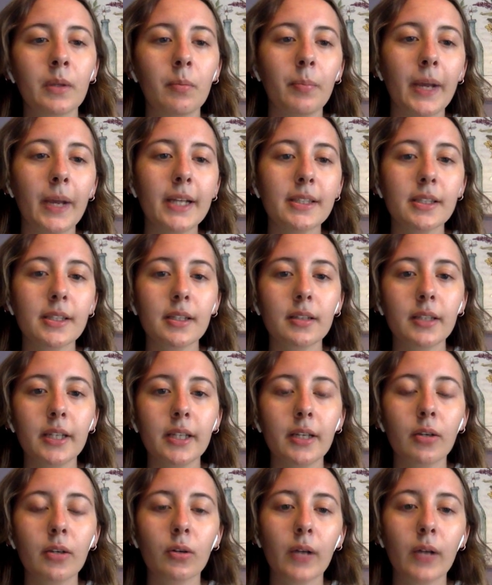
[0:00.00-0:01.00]

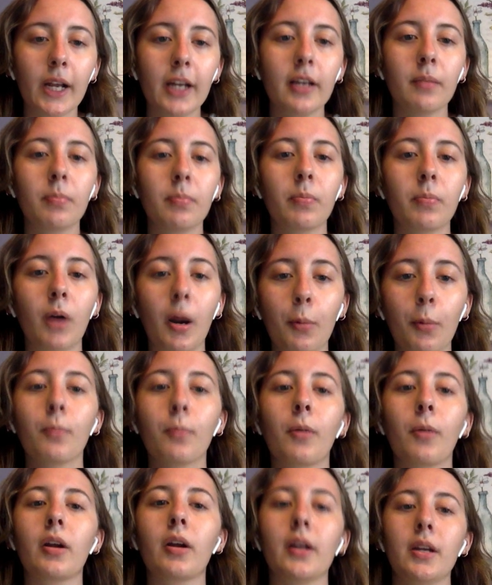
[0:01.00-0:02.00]
Basically, creating a proper
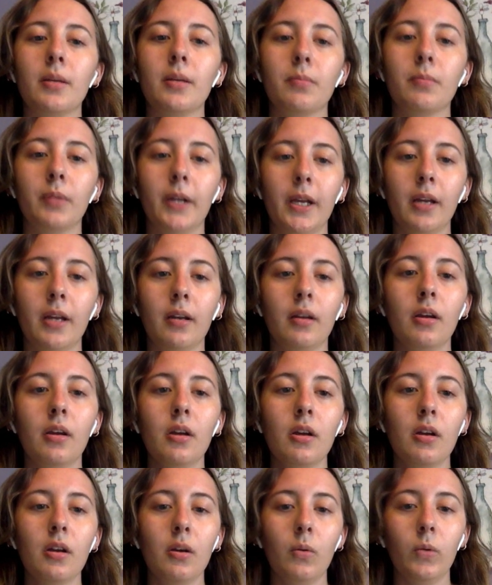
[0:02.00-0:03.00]
marketing plan
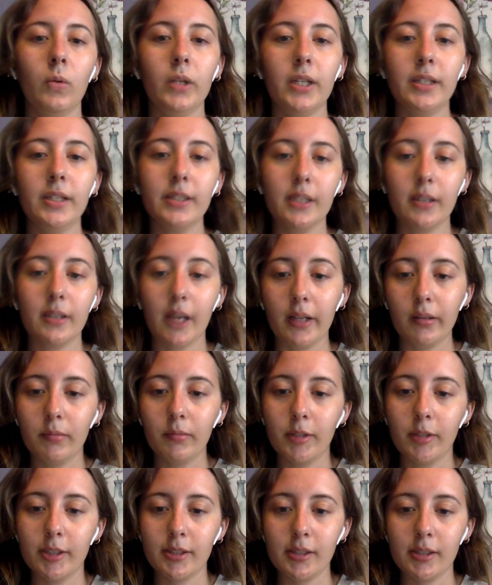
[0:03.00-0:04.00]
with these
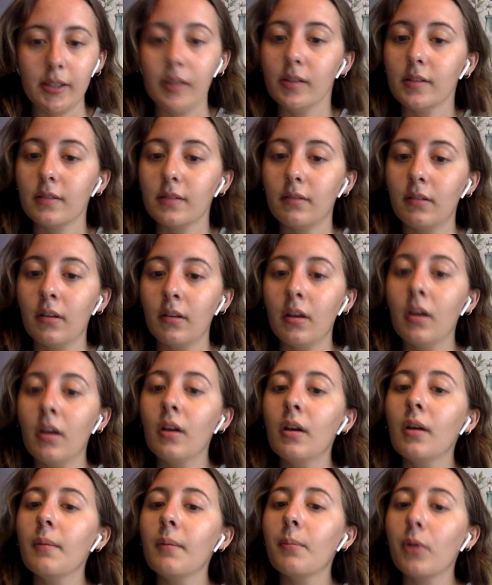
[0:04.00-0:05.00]
elements is
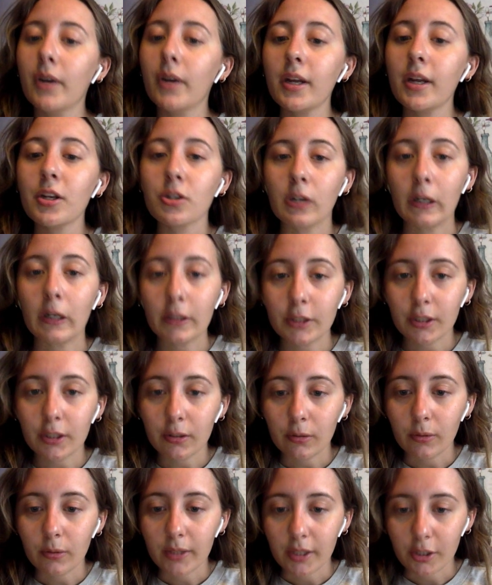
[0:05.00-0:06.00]
pretty sure
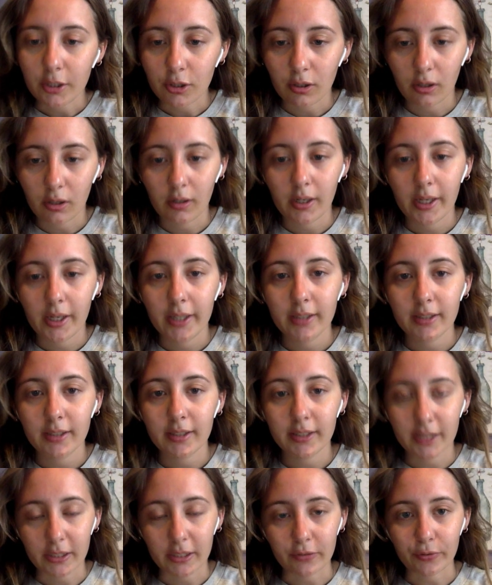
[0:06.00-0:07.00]
to ensure a
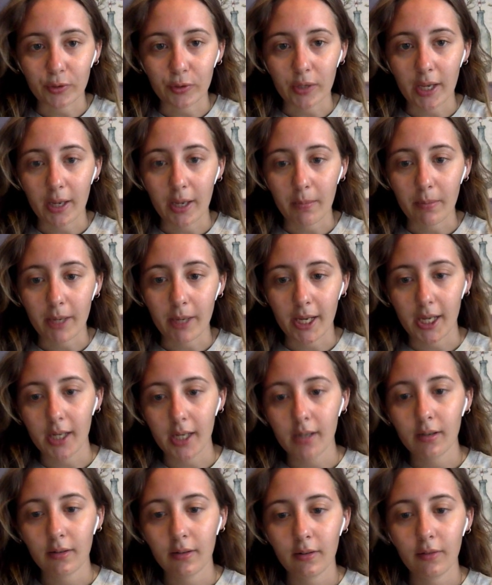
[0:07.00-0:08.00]
successful
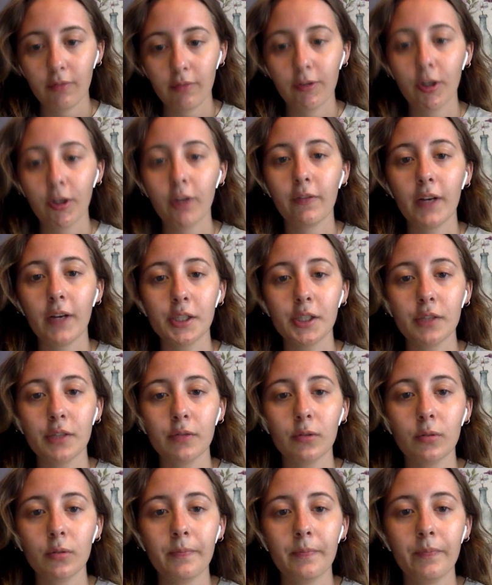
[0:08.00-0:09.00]
campaign for your
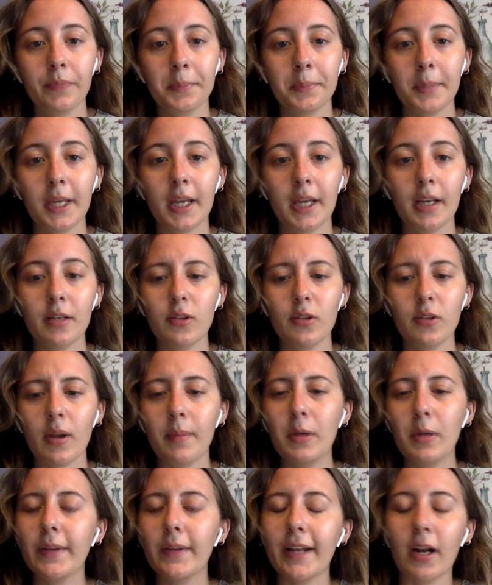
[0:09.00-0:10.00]
festival. Because, I
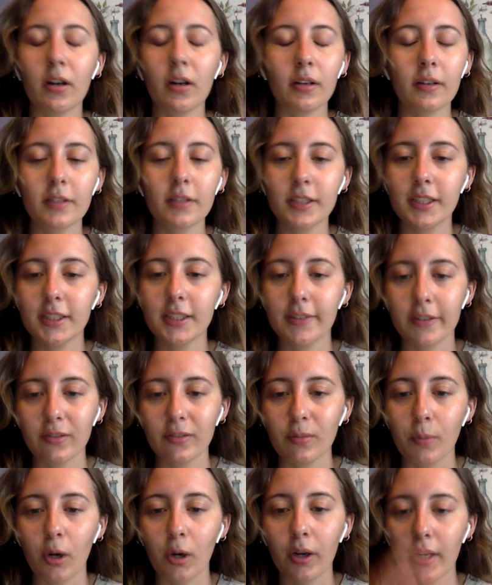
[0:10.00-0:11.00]
mean, without a
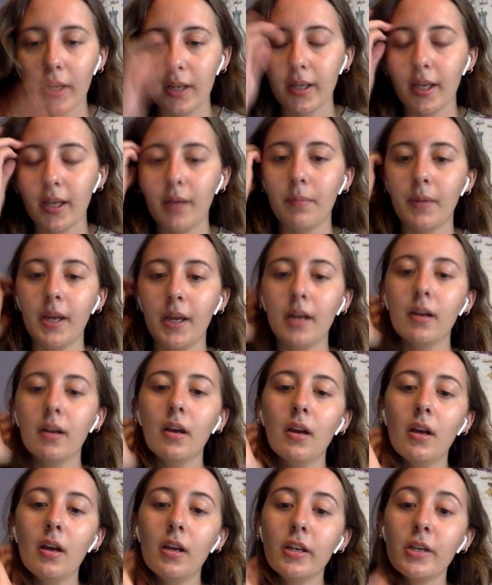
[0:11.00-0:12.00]
successful marketing campaign,
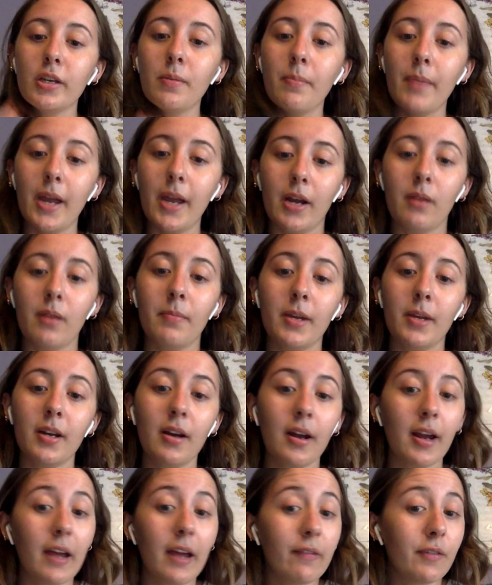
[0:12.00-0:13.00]
you may or may
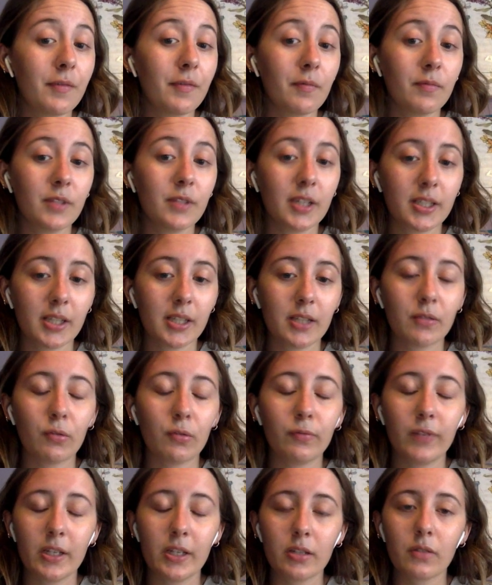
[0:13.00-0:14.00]
not have a
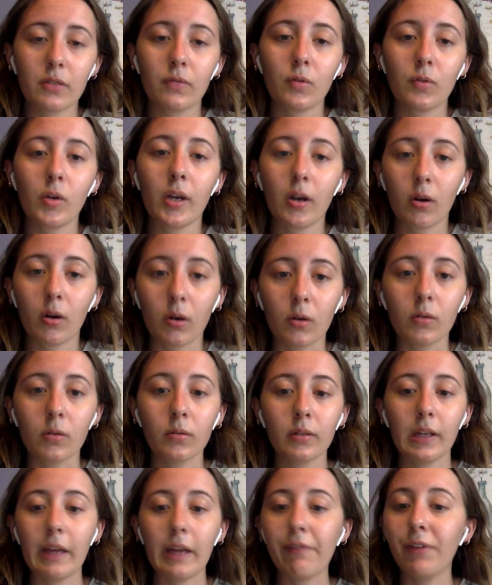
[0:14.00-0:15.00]
successful festival at all.
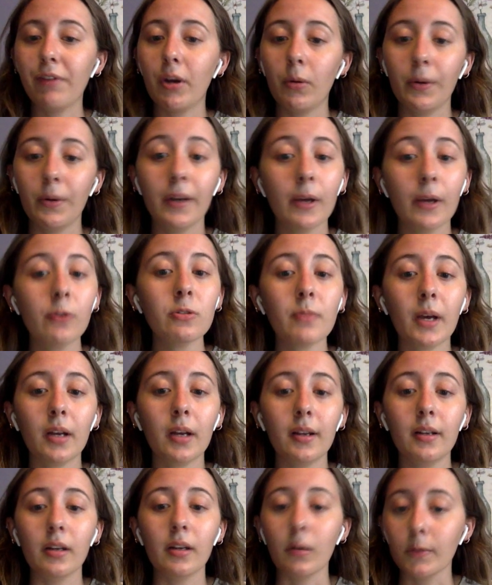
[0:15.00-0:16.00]
If no one knows about
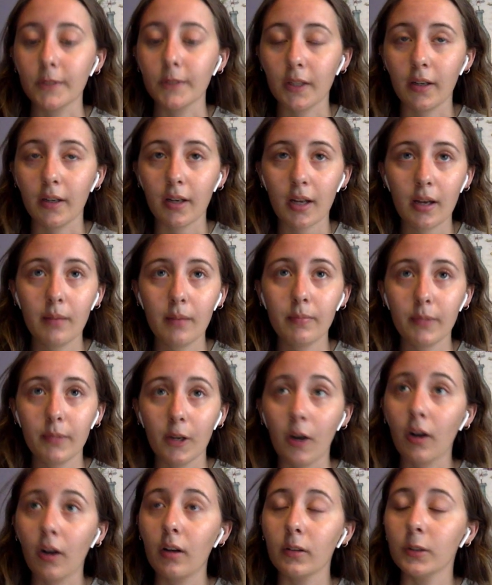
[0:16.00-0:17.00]
it, no one's going to come,
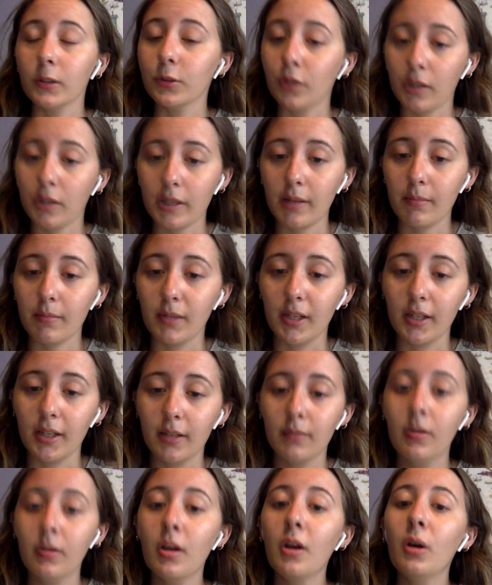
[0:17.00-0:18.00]
you're going to lose all that
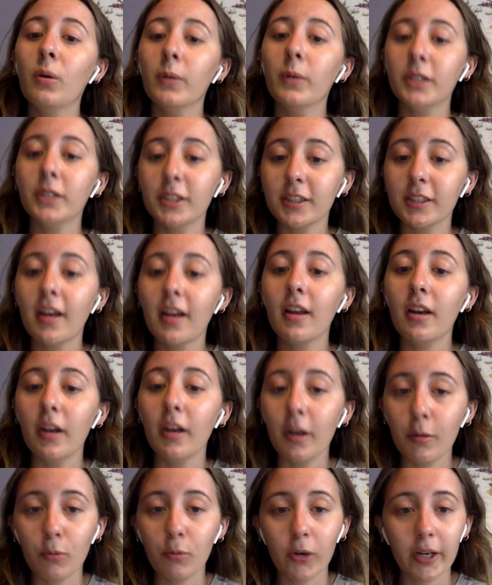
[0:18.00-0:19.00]
money, which is
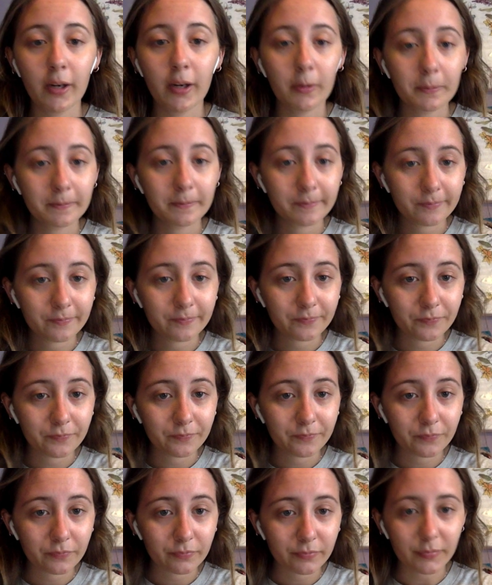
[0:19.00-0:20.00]
no bueno.
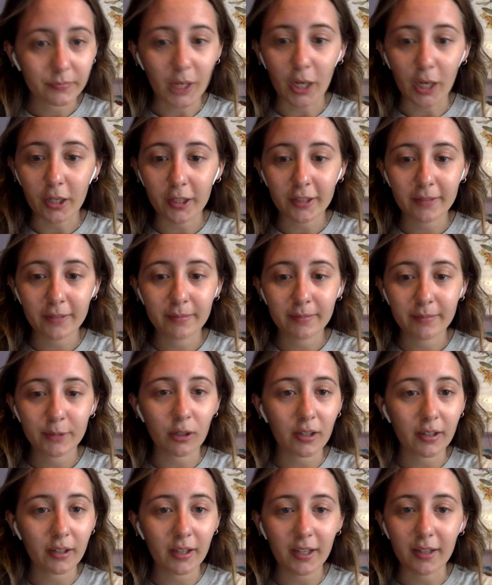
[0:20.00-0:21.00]
Not good.
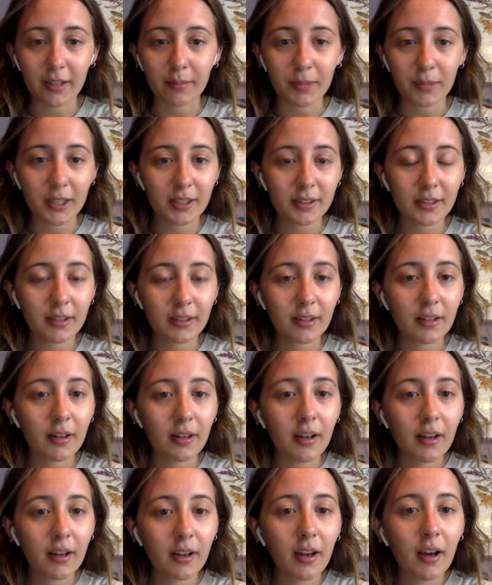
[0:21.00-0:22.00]
Sorry, I didn't mean to say
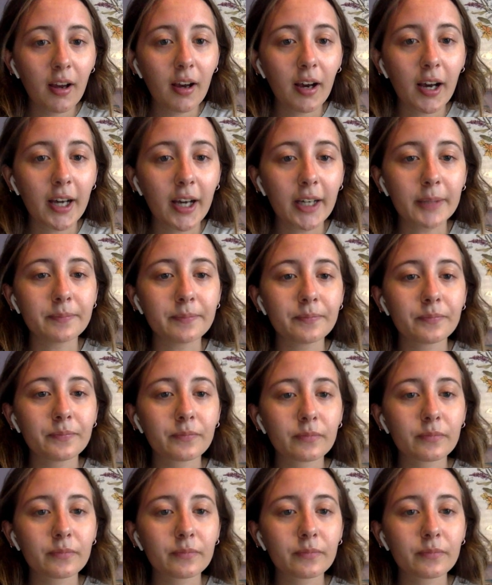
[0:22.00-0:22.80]
that.